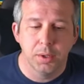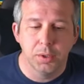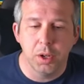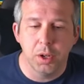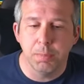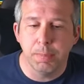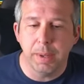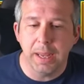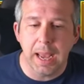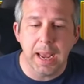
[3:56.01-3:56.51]

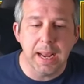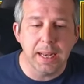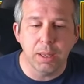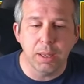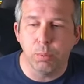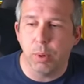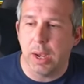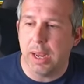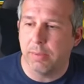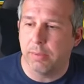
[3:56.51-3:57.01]
Could be any
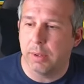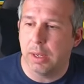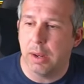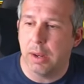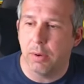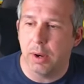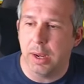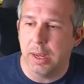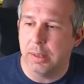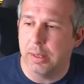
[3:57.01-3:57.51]
wave
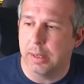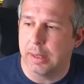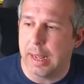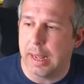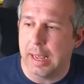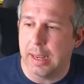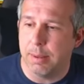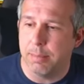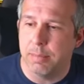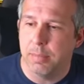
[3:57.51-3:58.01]
clearer in the
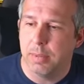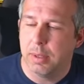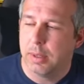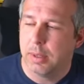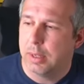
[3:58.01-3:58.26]
game.